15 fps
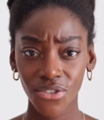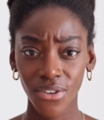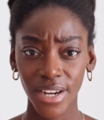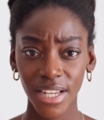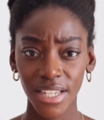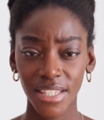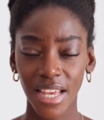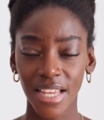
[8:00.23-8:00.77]

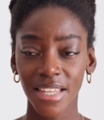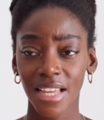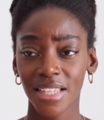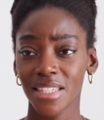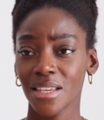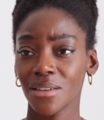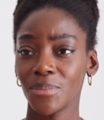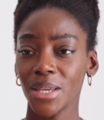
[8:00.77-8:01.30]
drinks, they
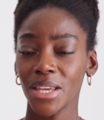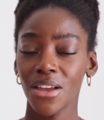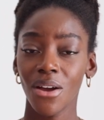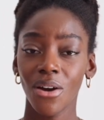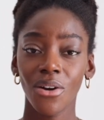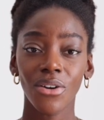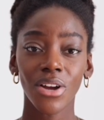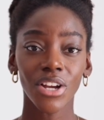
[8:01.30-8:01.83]
tend to be
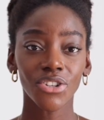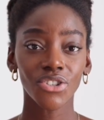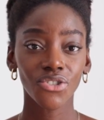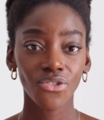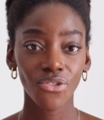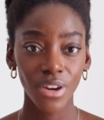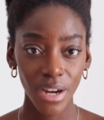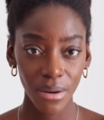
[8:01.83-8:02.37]

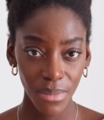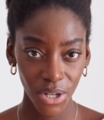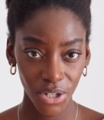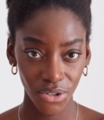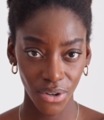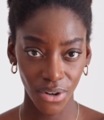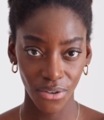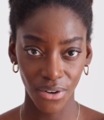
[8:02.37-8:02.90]
extremely
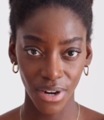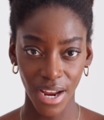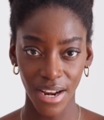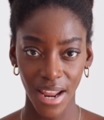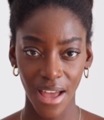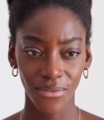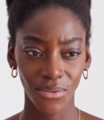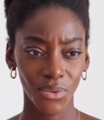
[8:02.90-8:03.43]
sugary and
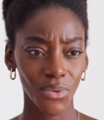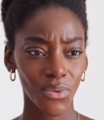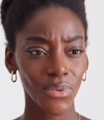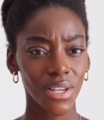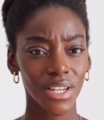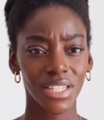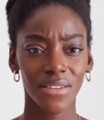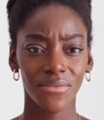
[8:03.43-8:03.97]
have all
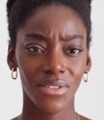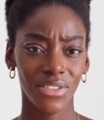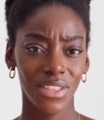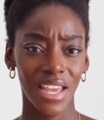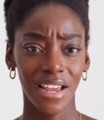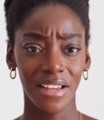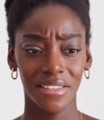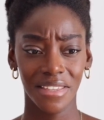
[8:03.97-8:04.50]
these different
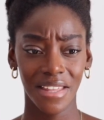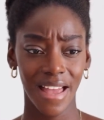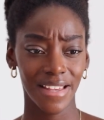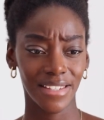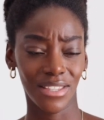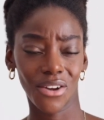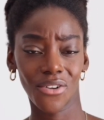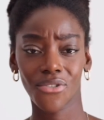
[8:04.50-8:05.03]
things, and it
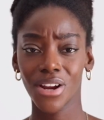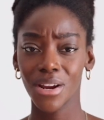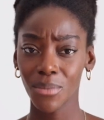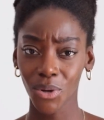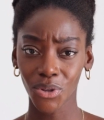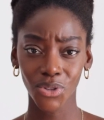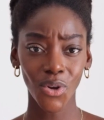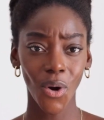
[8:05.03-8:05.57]
has the
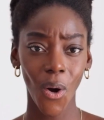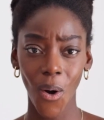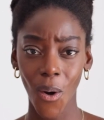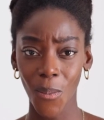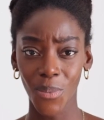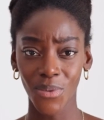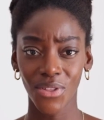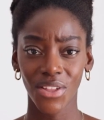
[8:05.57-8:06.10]
cream on
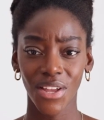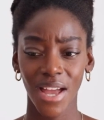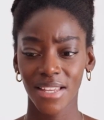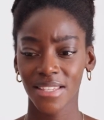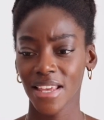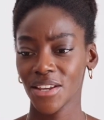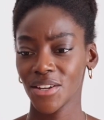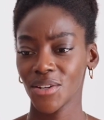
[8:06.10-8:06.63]
top, and it
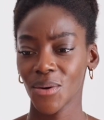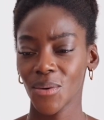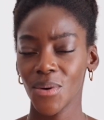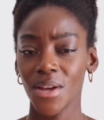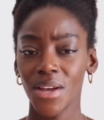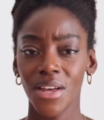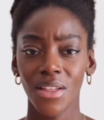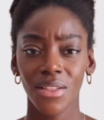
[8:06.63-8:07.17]
has
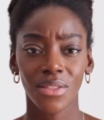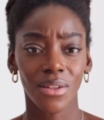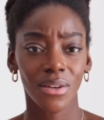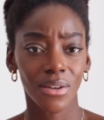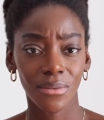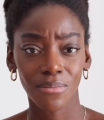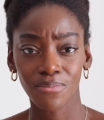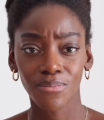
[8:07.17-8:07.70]

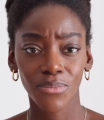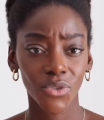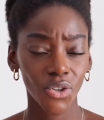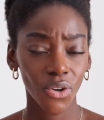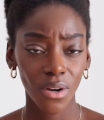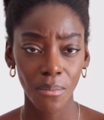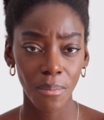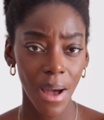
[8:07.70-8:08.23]
the
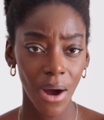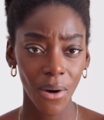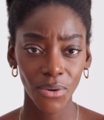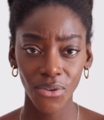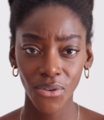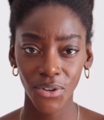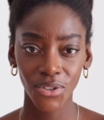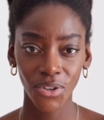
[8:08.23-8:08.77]
chocolate
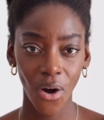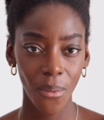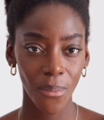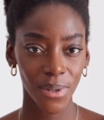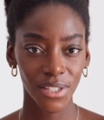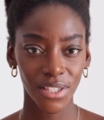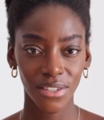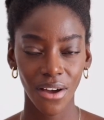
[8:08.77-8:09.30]
powder on
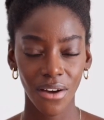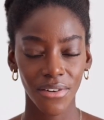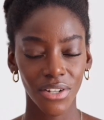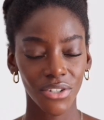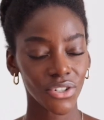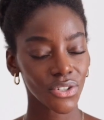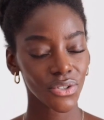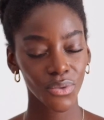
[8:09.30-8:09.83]
top and stuff.
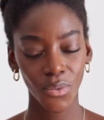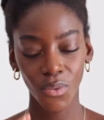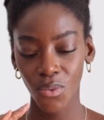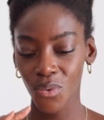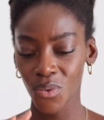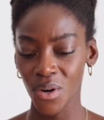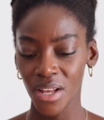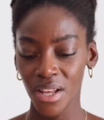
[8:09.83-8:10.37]

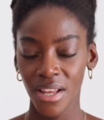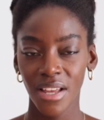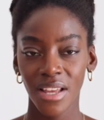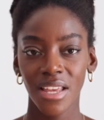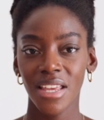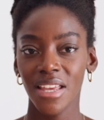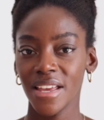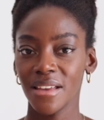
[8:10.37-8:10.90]

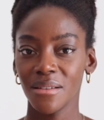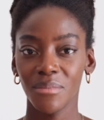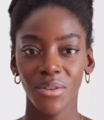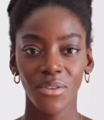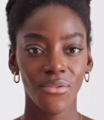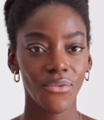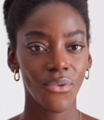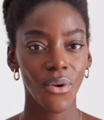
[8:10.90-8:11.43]
It can
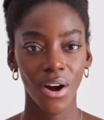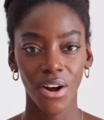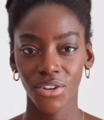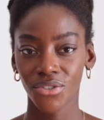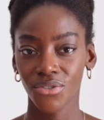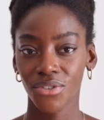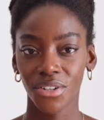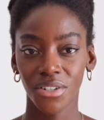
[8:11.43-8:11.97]
be
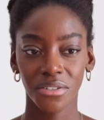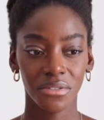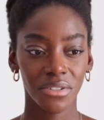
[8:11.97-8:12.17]
400,